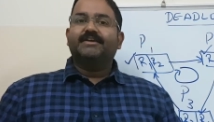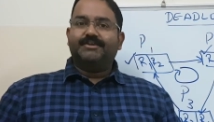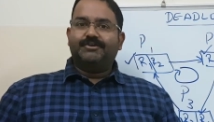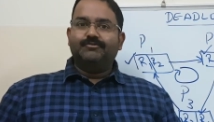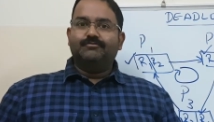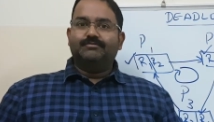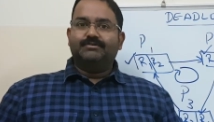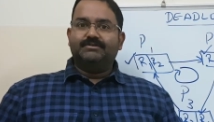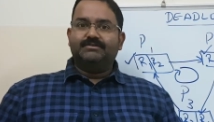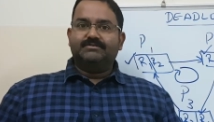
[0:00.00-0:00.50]

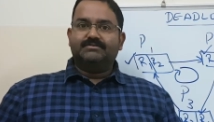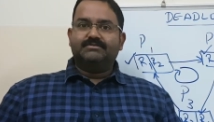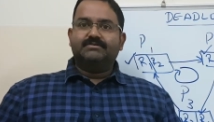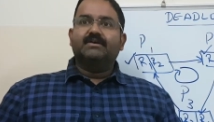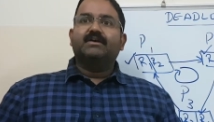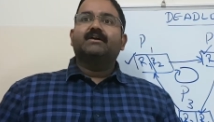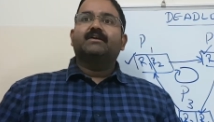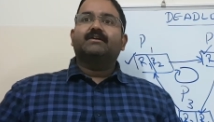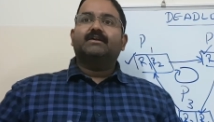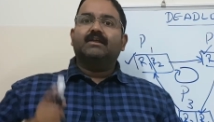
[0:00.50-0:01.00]
queries.
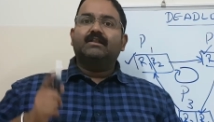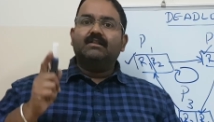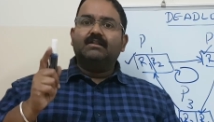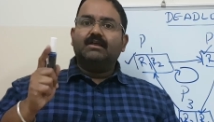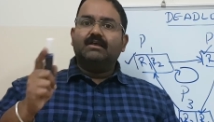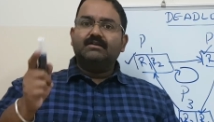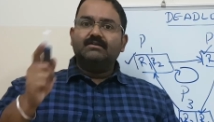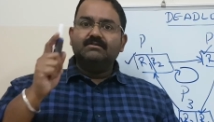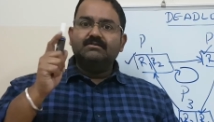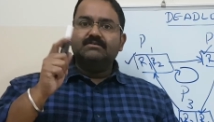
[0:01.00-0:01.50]
Till
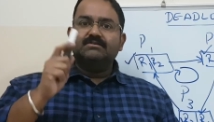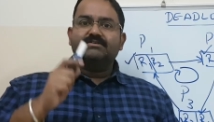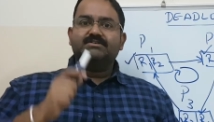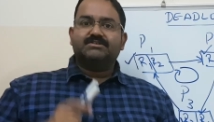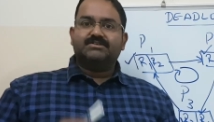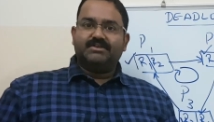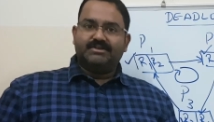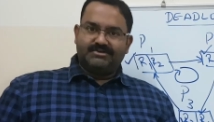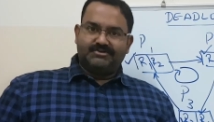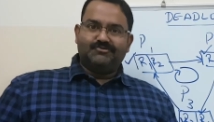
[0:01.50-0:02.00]
then,
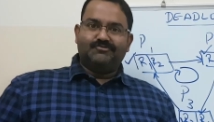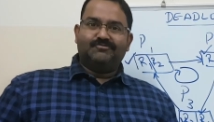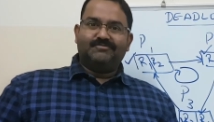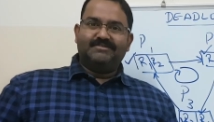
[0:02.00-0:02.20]
stay tuned.